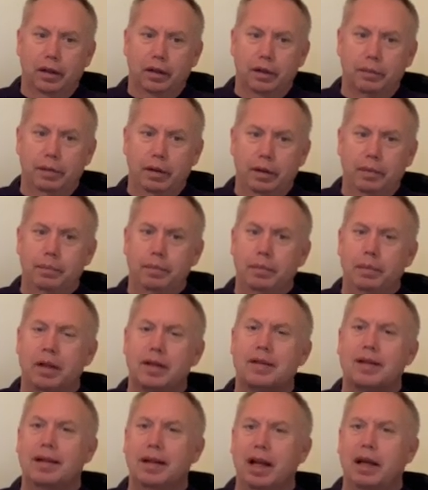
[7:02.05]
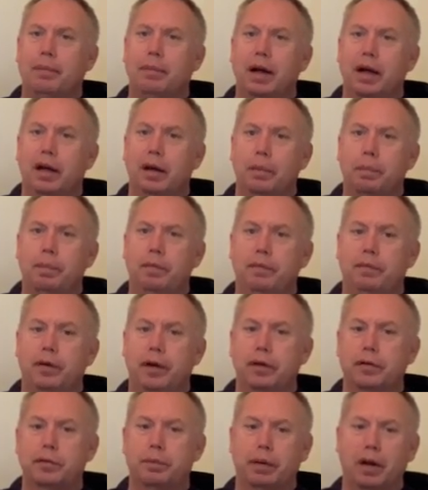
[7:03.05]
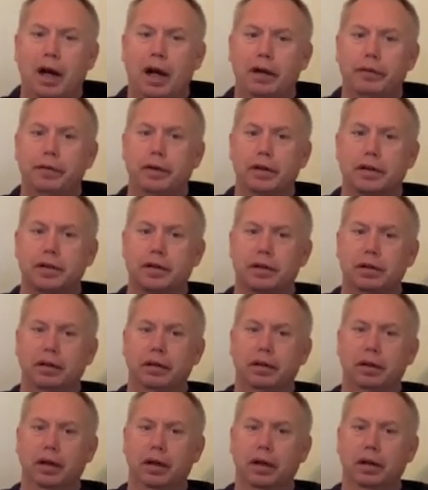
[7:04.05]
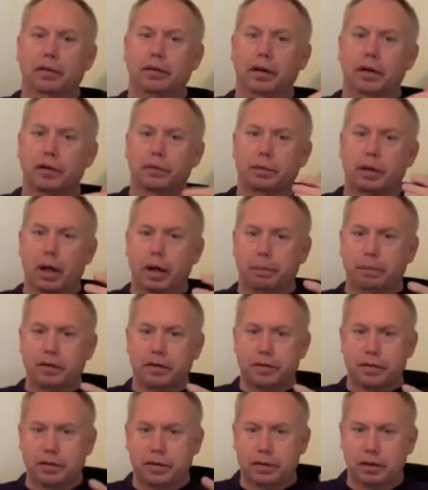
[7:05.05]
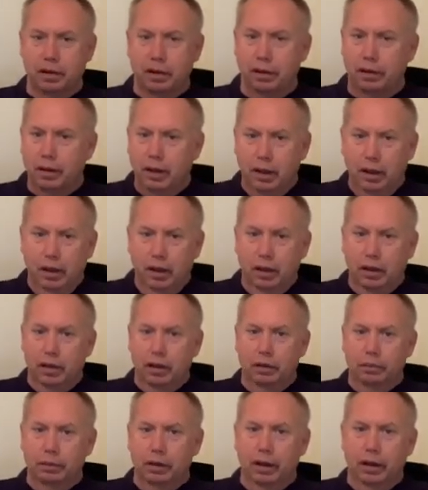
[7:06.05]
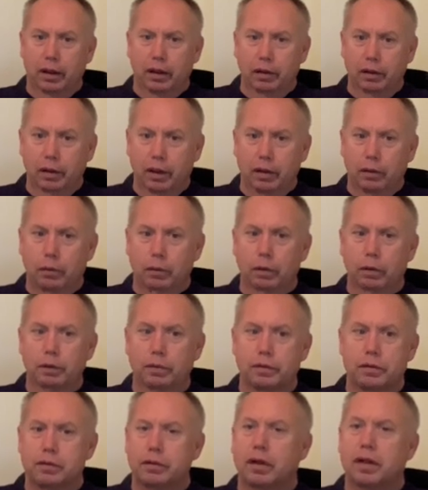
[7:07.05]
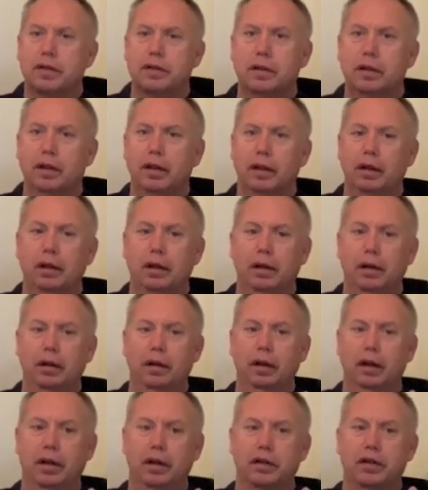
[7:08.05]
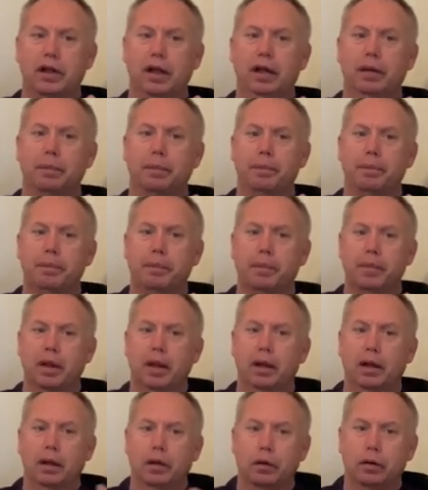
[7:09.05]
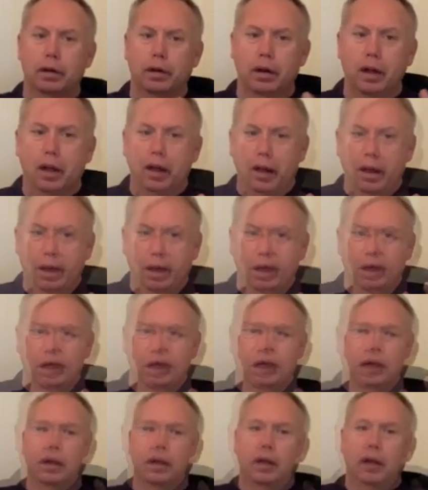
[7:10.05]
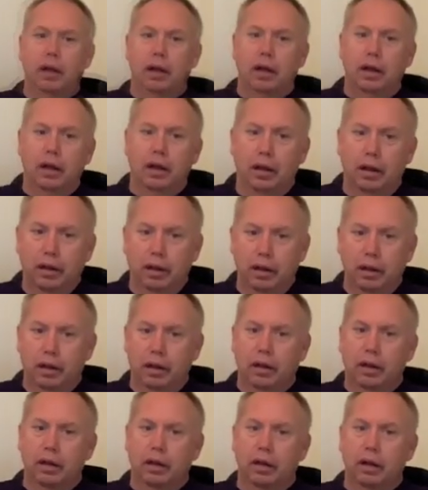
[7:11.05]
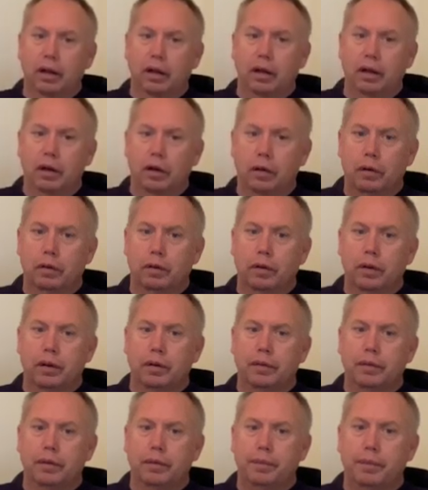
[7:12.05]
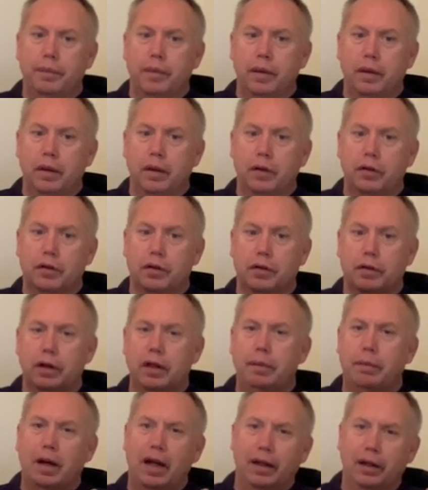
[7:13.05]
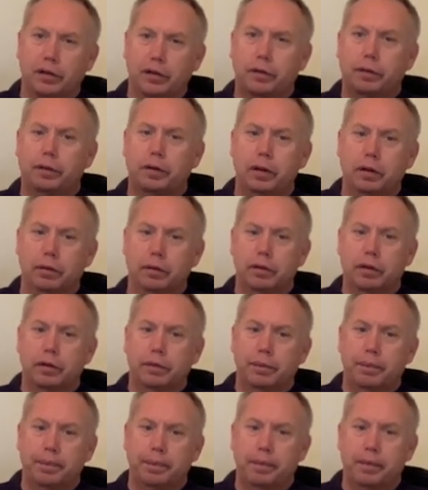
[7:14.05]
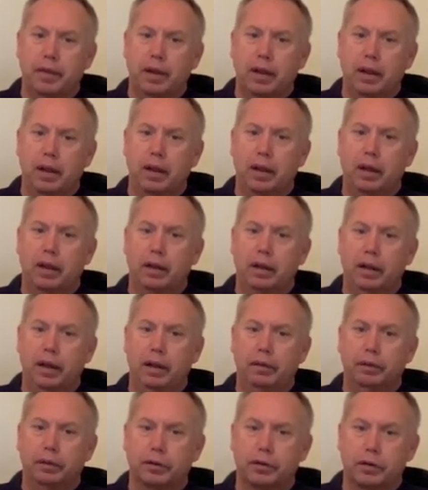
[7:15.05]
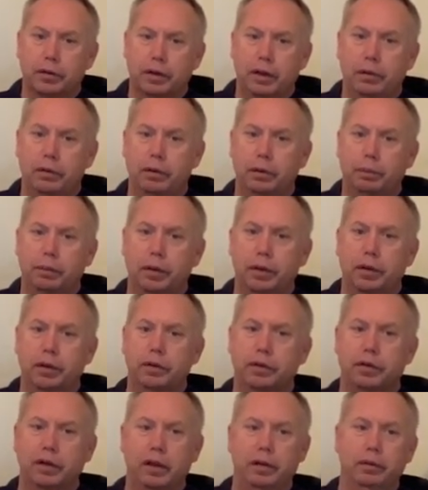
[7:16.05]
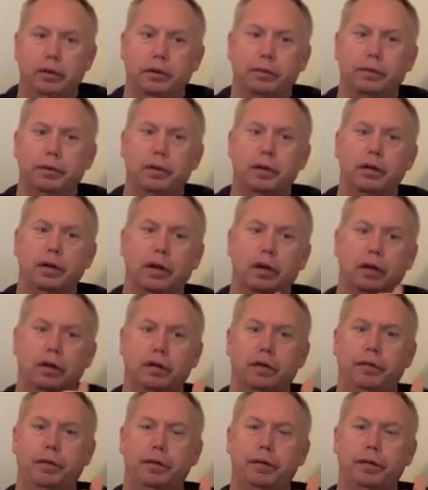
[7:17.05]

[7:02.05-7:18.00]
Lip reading: be misled by false prophets. False prophets come like wolves dressed like sheep, and the Lord and know a tree by its fruit. An evil tree will produce evil fruit, and good